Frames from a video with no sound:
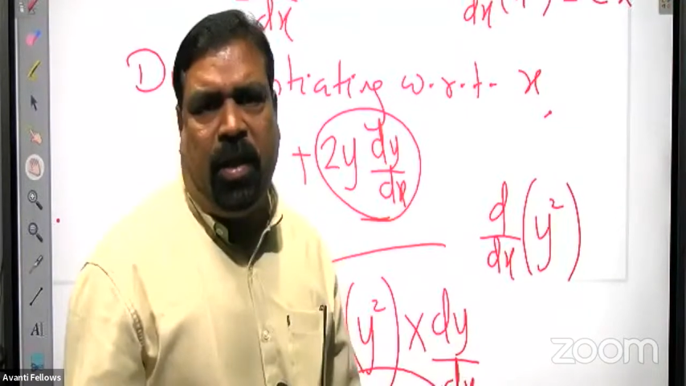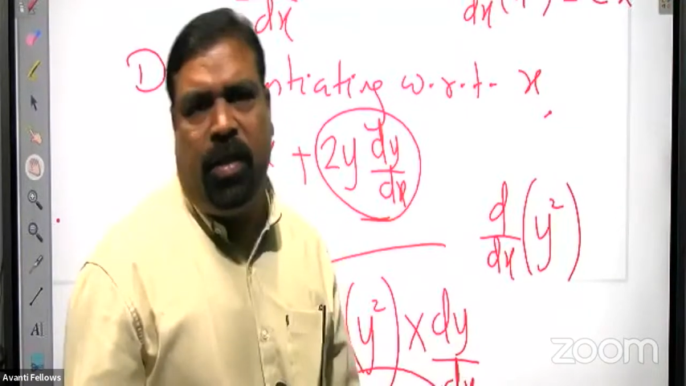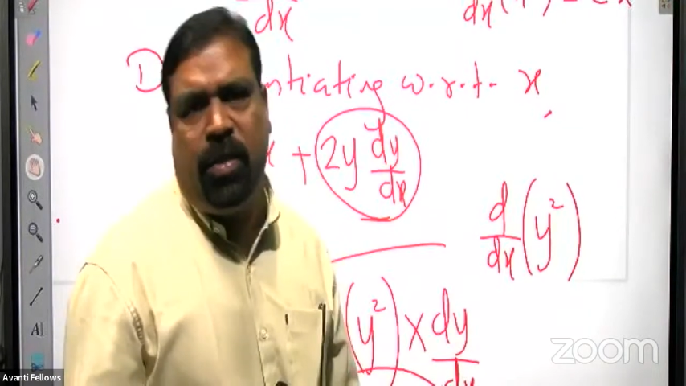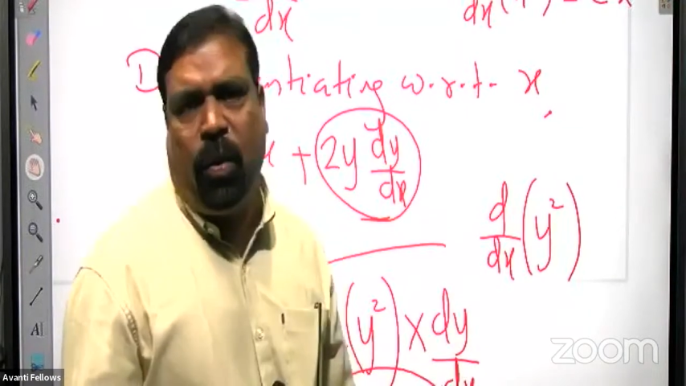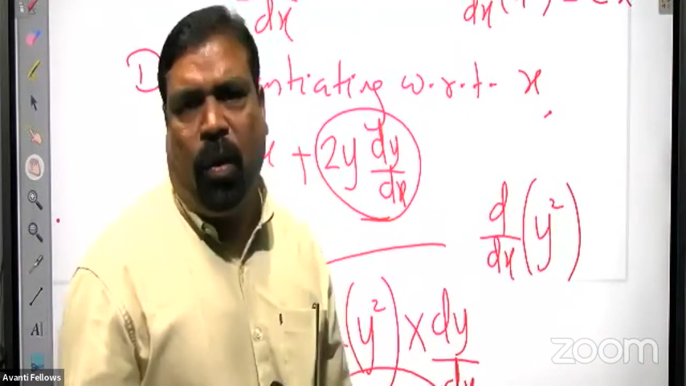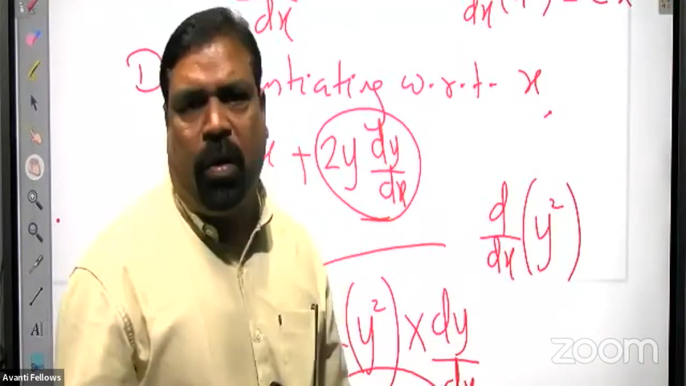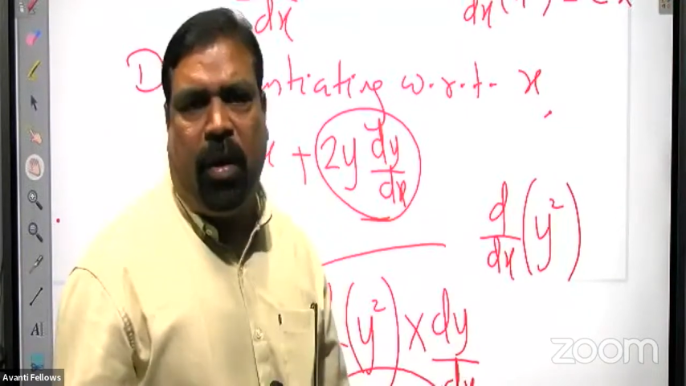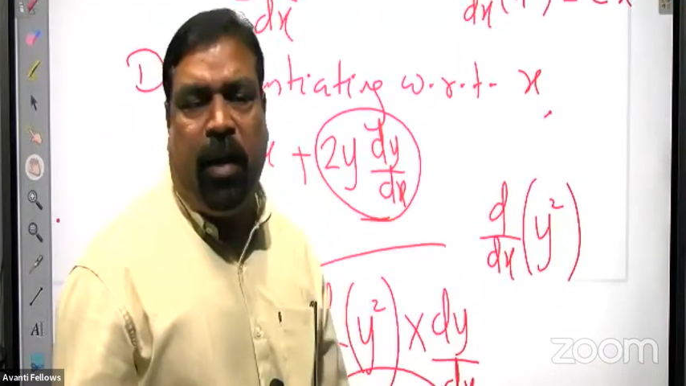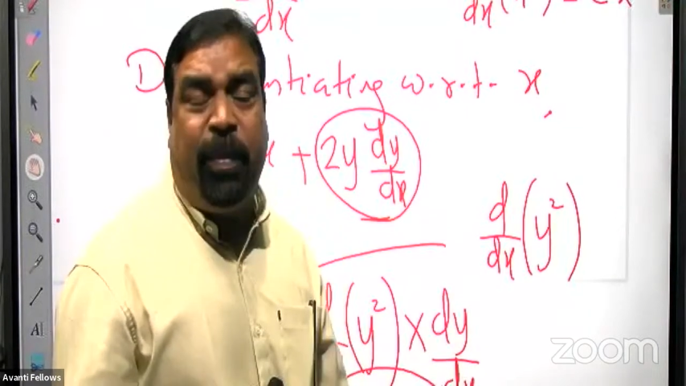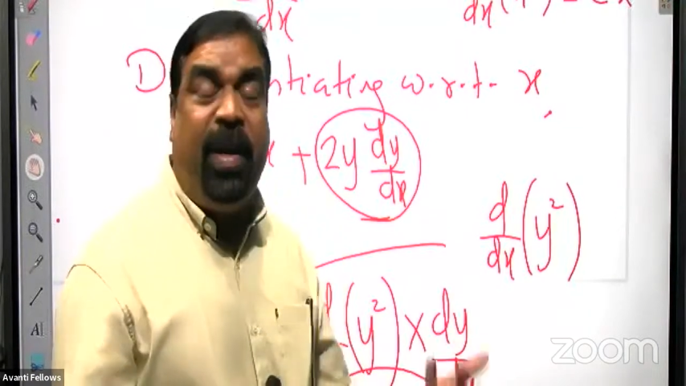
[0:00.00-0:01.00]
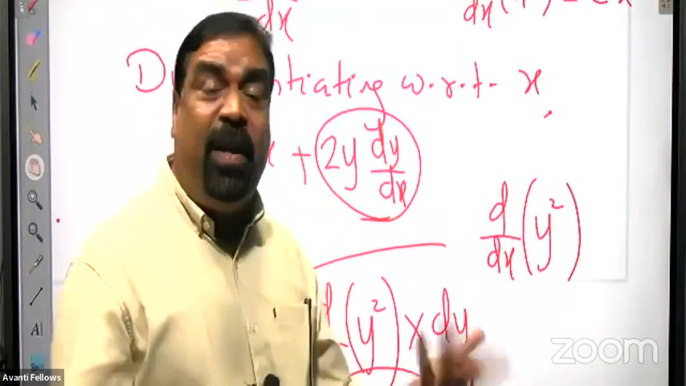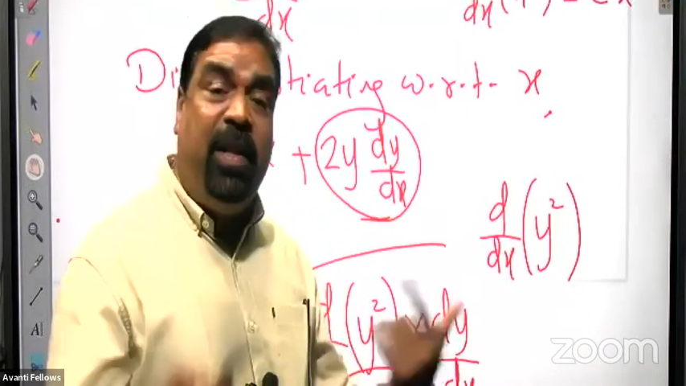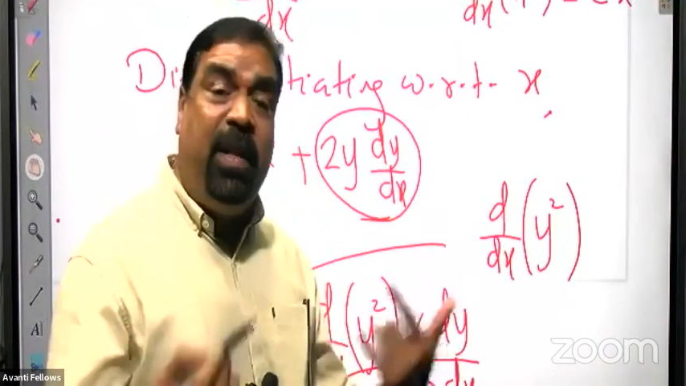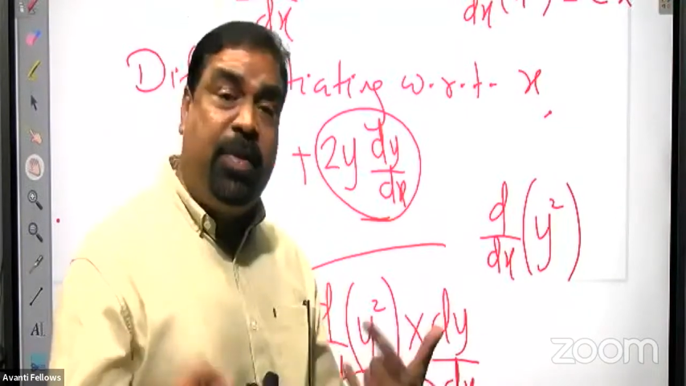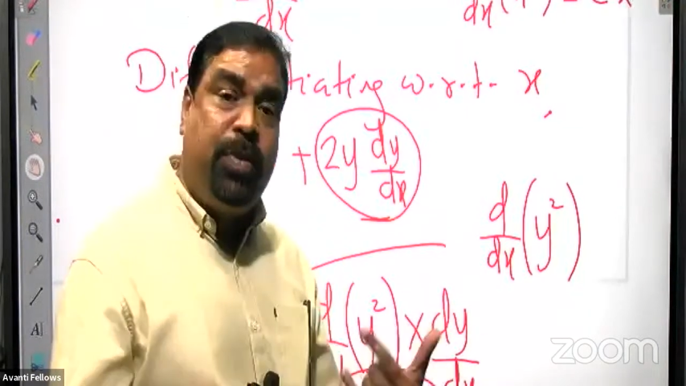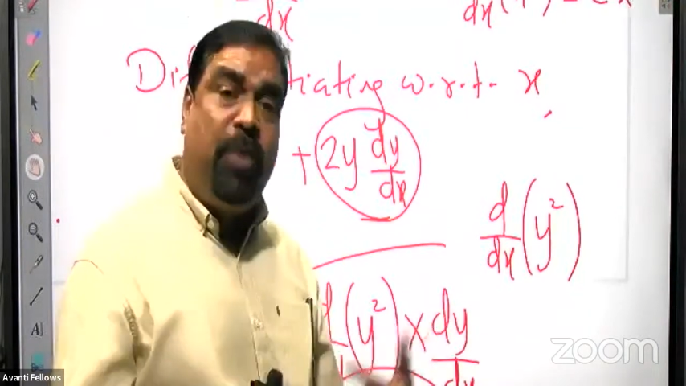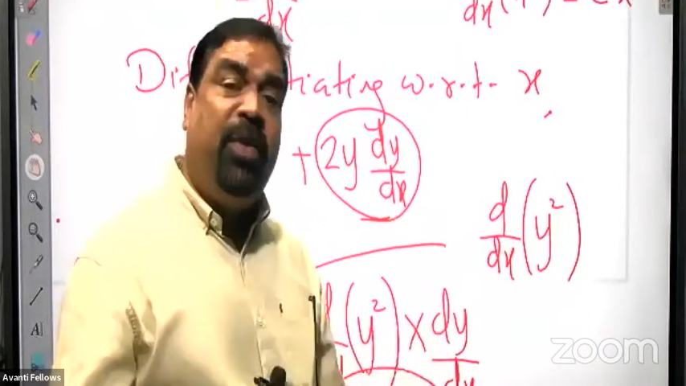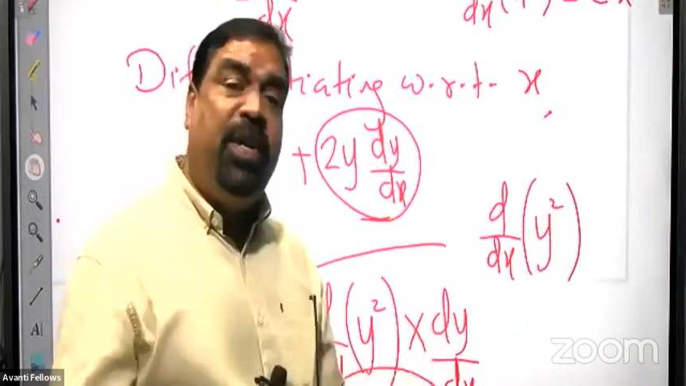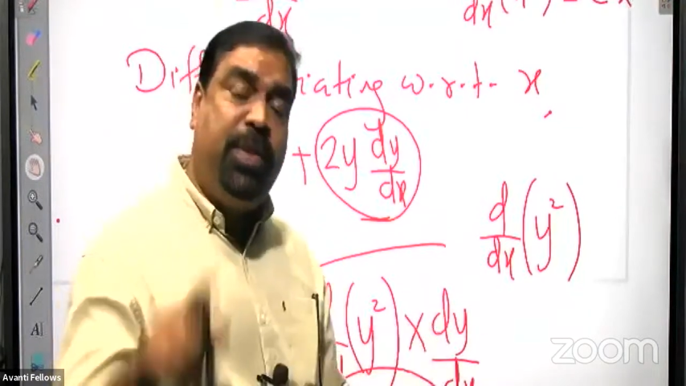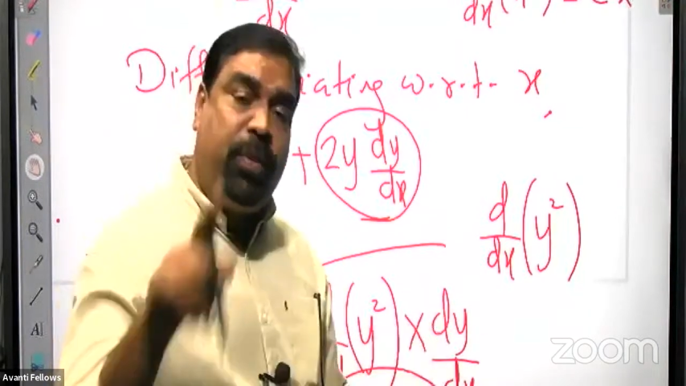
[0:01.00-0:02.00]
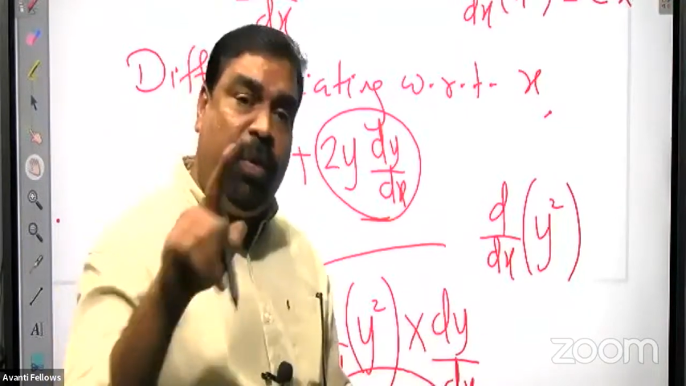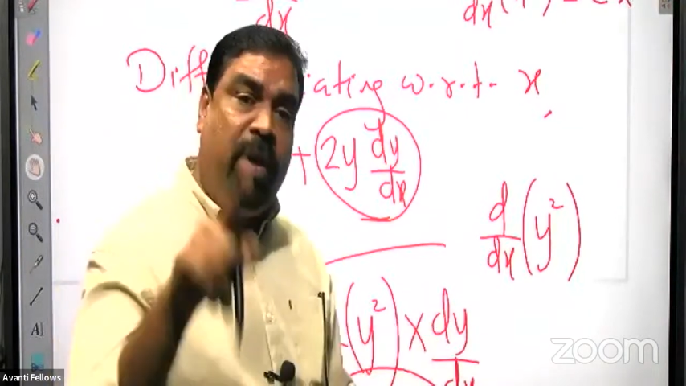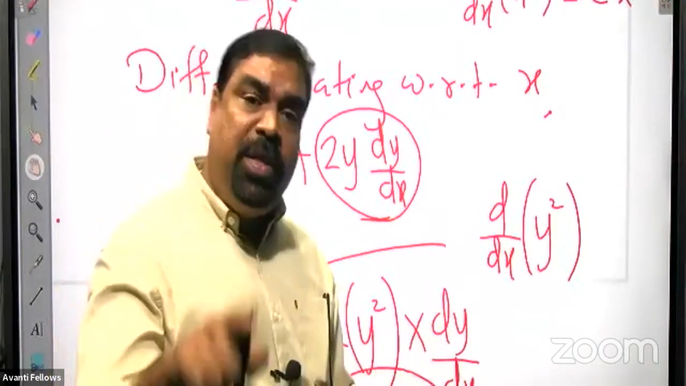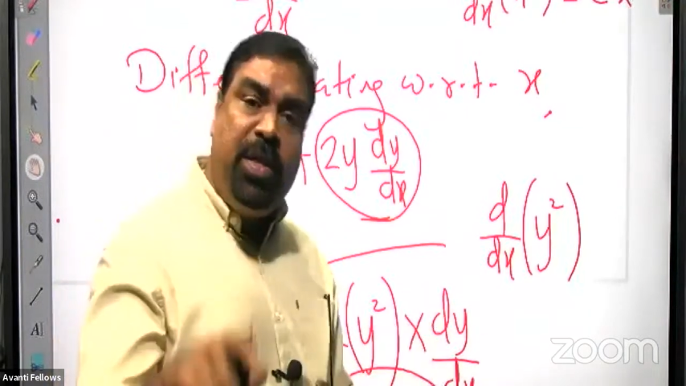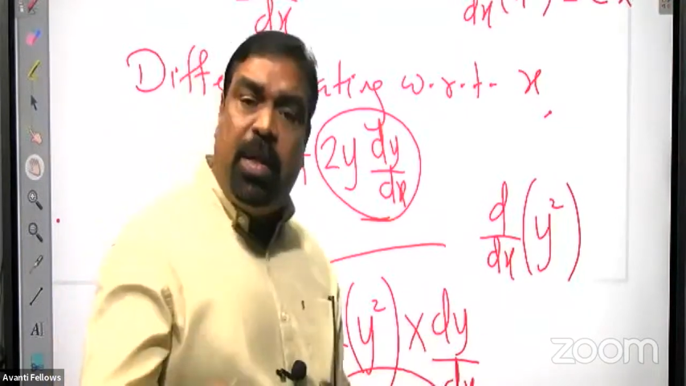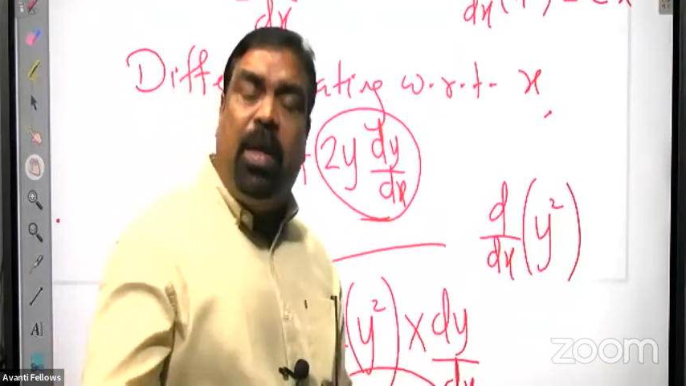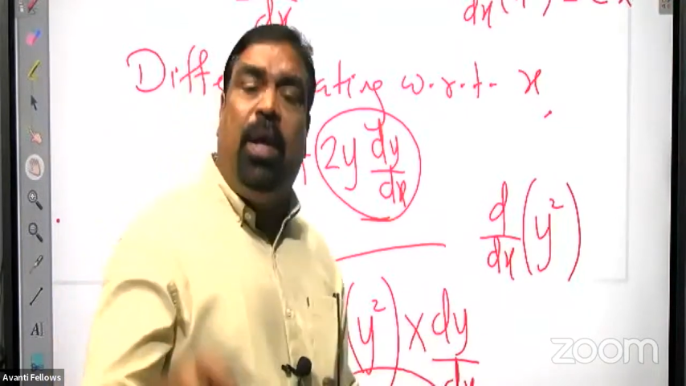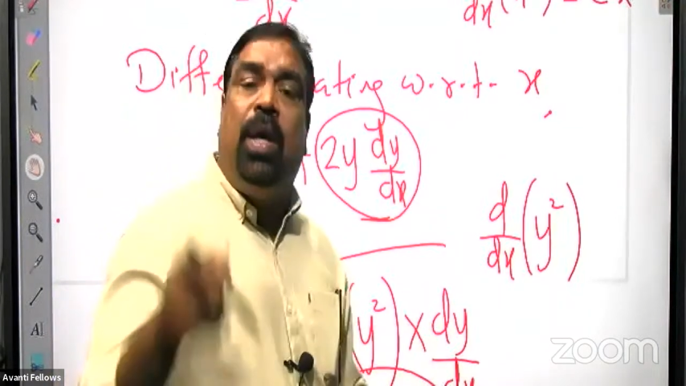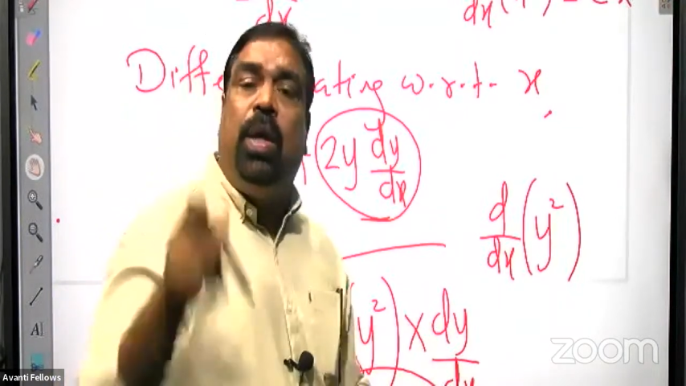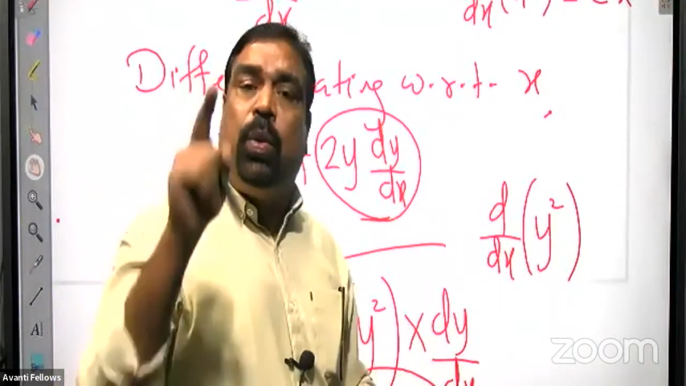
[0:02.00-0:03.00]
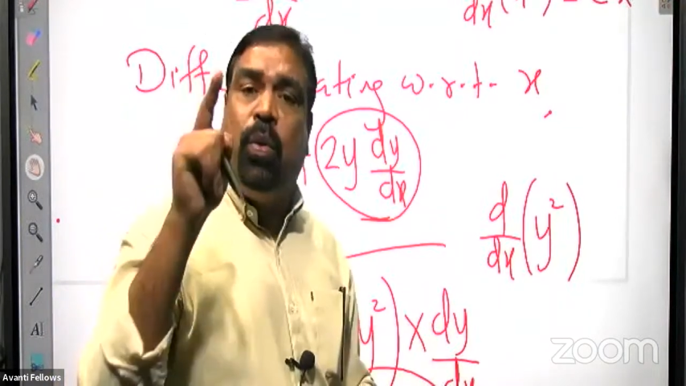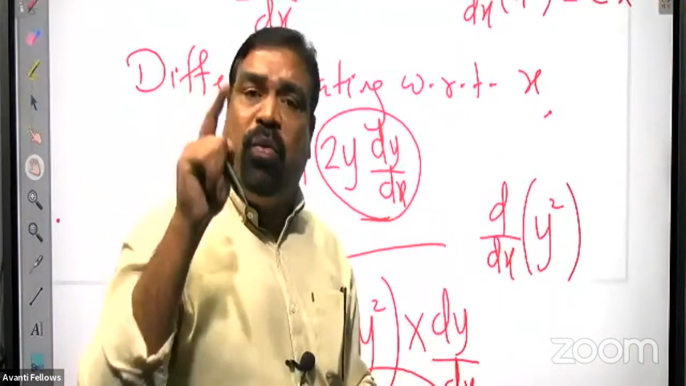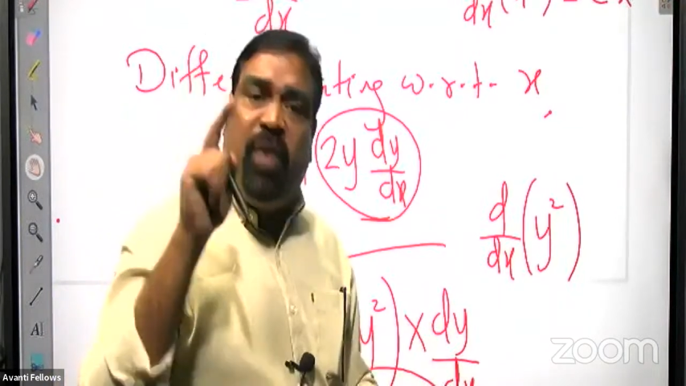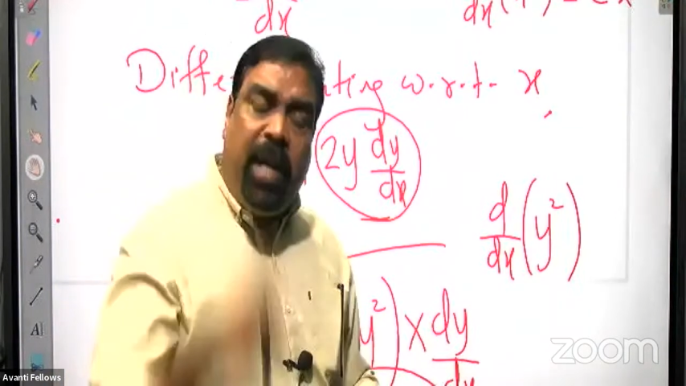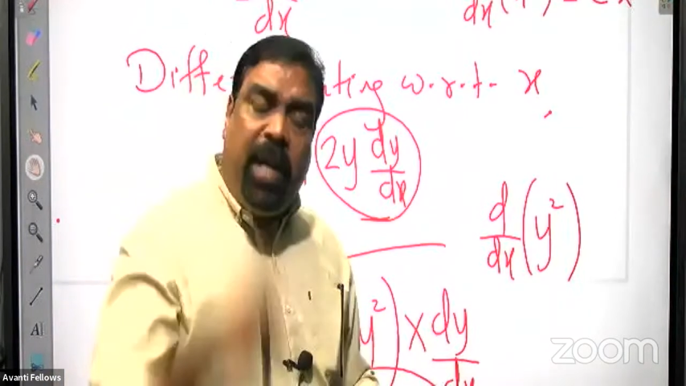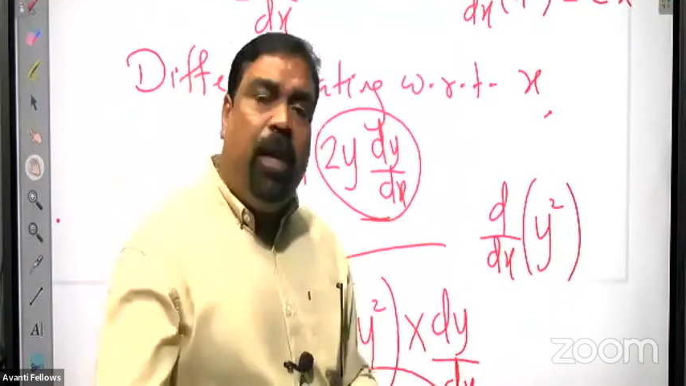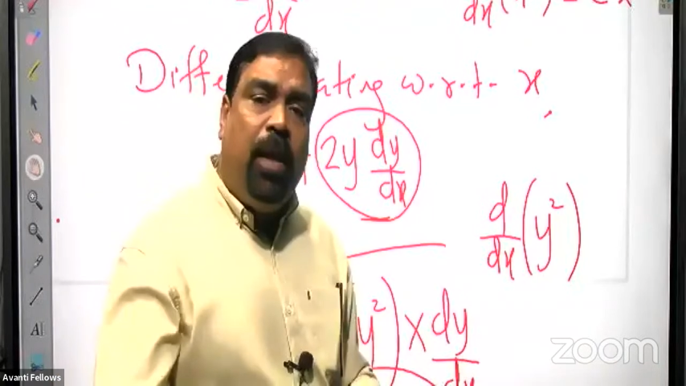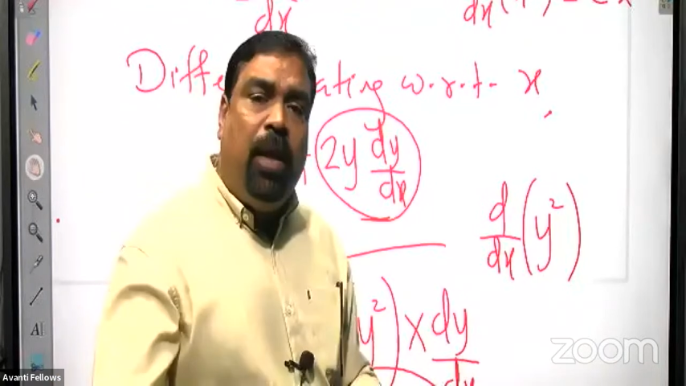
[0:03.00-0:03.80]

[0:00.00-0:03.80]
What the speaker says: That is wrong. D by dx of y square is 2y